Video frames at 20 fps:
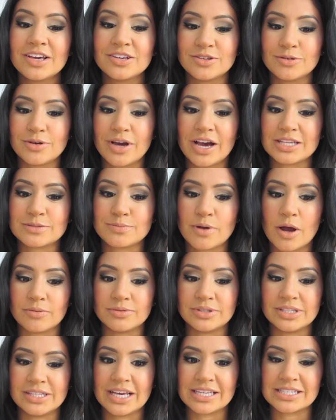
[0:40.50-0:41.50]
You guys
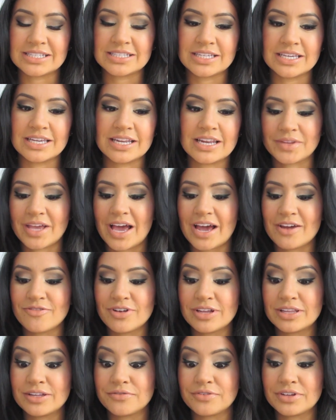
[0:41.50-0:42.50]
probably guessed it. I
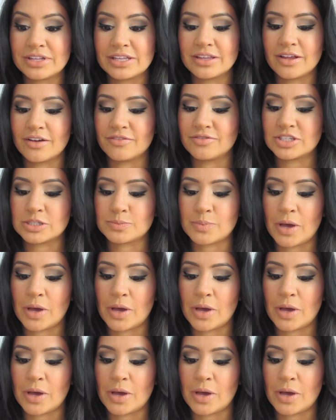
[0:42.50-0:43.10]
really, really love this